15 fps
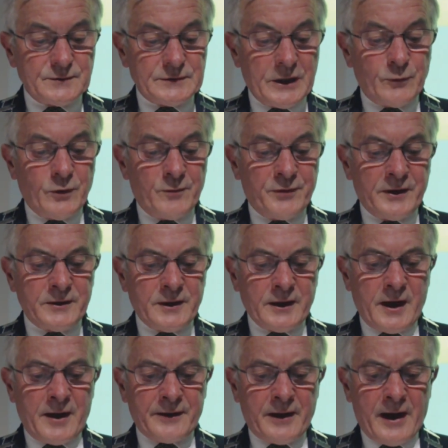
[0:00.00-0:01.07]
It will bring
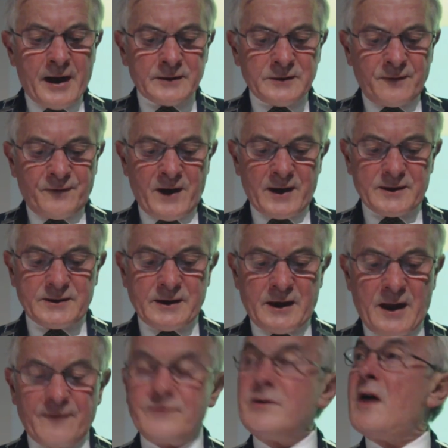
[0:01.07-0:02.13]
together artifacts that
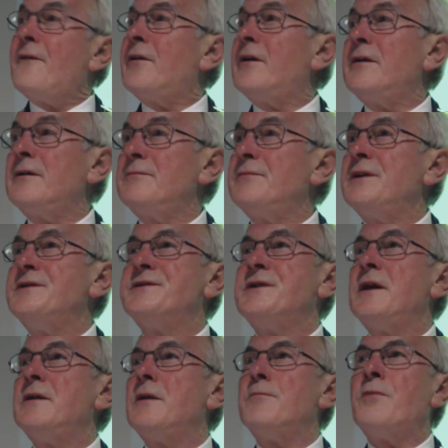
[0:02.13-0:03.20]
have never been
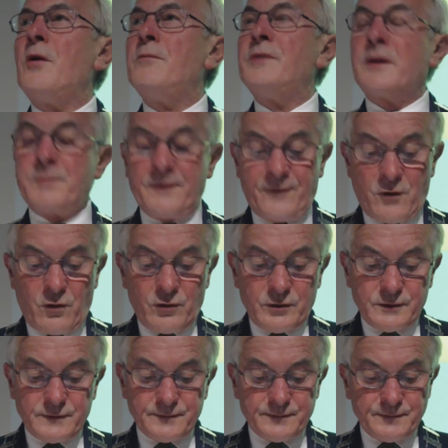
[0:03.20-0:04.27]
seen in public before.
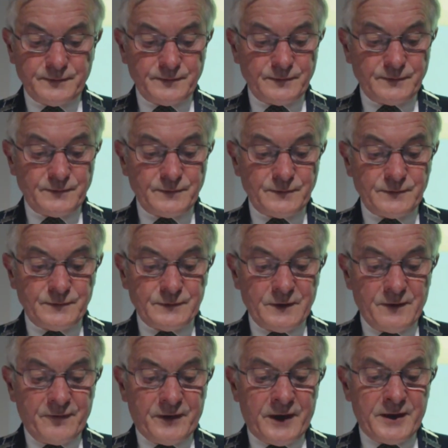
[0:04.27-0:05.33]

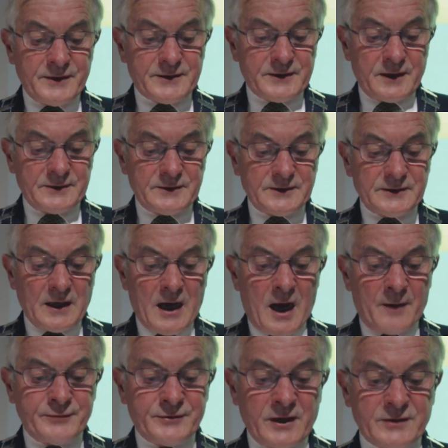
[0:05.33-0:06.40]
For instance,
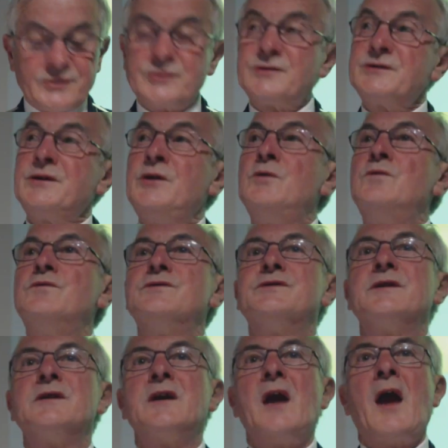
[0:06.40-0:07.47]
objects used
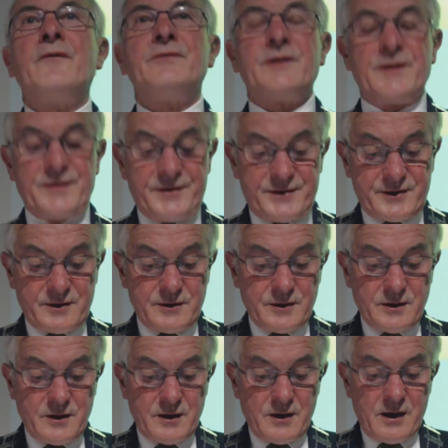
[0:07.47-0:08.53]
in the evidence
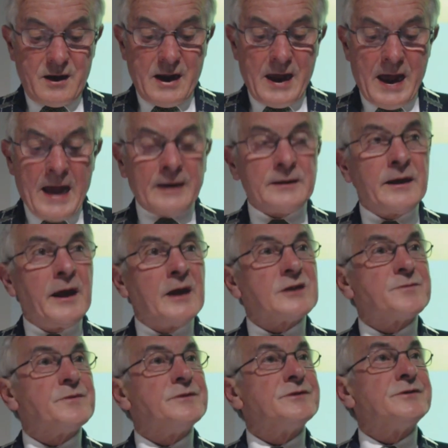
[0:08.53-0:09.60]
at
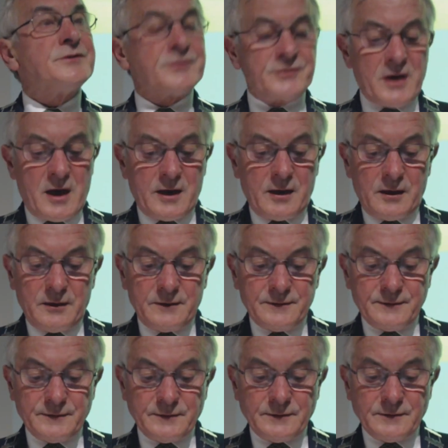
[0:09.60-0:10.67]
Casement's trial,
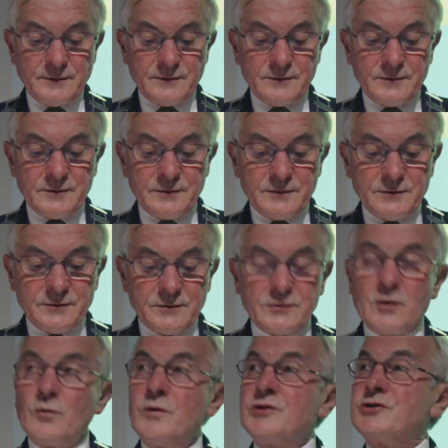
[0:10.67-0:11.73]

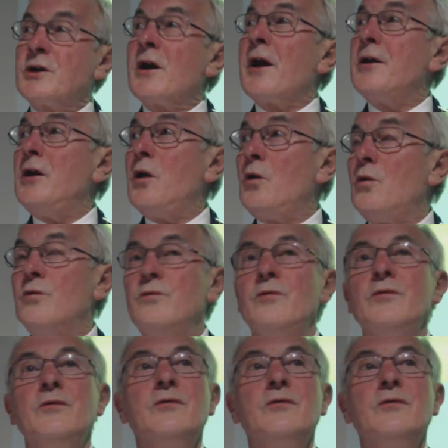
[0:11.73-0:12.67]
which are on loan